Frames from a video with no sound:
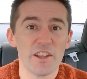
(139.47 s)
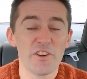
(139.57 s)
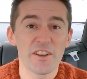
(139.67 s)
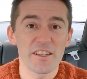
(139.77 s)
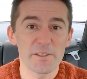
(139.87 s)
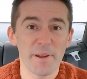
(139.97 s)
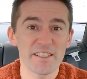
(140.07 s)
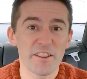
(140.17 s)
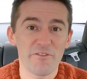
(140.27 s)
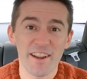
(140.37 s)
you can
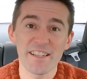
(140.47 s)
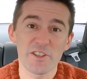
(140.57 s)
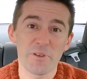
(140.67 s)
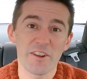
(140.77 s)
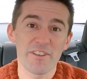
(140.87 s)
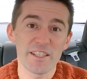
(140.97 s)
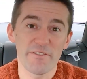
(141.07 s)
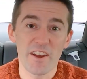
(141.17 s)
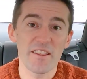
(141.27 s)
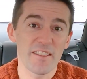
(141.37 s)
expect the range to increase
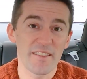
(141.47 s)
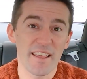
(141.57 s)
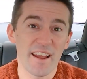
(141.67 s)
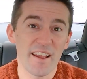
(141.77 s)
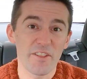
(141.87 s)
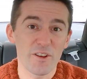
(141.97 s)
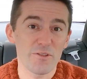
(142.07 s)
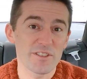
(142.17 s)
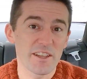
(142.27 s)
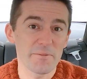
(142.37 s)
further than that and the
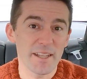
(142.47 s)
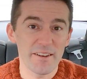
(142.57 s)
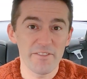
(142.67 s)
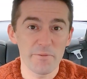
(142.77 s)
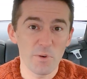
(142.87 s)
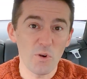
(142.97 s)
cost to come down even